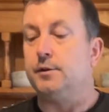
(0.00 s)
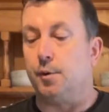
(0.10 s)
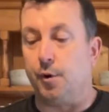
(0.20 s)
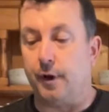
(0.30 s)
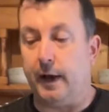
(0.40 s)
So
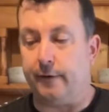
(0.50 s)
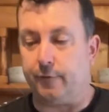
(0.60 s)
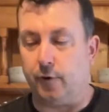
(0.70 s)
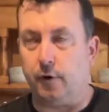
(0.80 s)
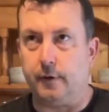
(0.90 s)
what I
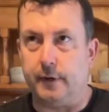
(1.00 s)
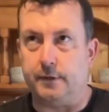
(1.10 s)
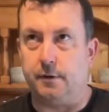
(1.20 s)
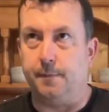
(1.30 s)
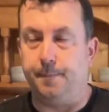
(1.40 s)
have got
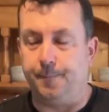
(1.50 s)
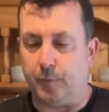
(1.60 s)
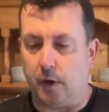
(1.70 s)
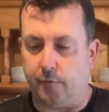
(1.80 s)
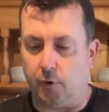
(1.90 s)
is
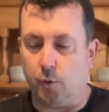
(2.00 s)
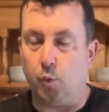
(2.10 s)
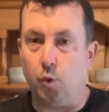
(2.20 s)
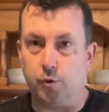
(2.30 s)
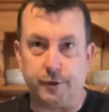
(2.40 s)
I've got a
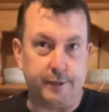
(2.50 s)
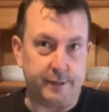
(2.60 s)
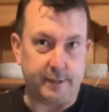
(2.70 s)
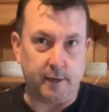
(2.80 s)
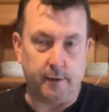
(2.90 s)
water
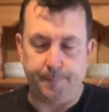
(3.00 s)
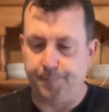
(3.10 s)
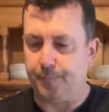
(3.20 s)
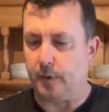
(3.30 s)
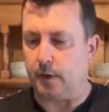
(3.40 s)
distiller.
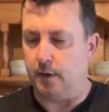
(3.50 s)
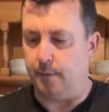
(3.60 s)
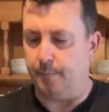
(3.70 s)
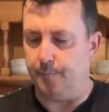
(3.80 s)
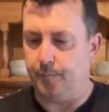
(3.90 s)

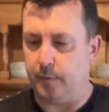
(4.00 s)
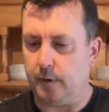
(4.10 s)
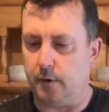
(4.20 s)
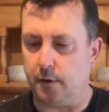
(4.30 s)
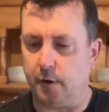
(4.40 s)

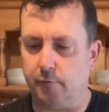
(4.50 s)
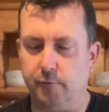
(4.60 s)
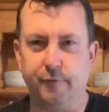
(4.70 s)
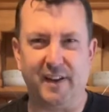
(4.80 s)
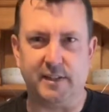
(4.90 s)
I go
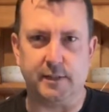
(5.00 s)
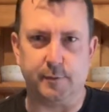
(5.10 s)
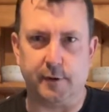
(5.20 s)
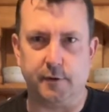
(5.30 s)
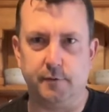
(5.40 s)
through phases
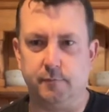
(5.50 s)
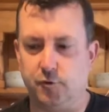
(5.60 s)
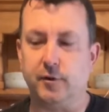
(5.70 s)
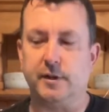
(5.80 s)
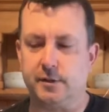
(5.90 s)
where I
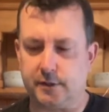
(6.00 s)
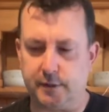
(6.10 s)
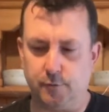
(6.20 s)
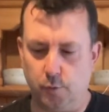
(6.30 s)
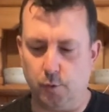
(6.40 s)
drink
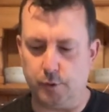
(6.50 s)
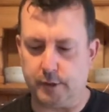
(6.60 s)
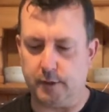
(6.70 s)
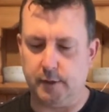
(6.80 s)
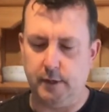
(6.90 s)
distilled
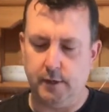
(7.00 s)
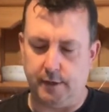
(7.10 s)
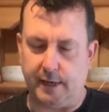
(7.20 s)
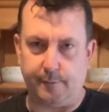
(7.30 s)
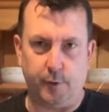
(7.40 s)
water
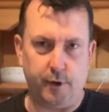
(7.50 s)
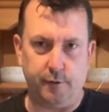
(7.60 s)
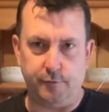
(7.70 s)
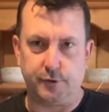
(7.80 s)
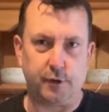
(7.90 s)
and add my
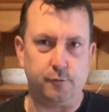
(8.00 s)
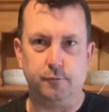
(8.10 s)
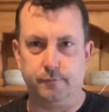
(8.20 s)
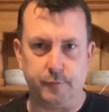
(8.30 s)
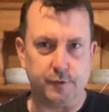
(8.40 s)
own
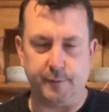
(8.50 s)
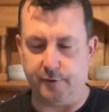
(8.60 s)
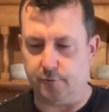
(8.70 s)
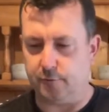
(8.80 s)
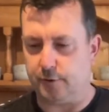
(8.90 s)
salt as
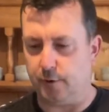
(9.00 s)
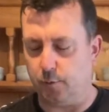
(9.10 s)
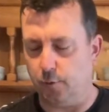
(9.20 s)
minerals to the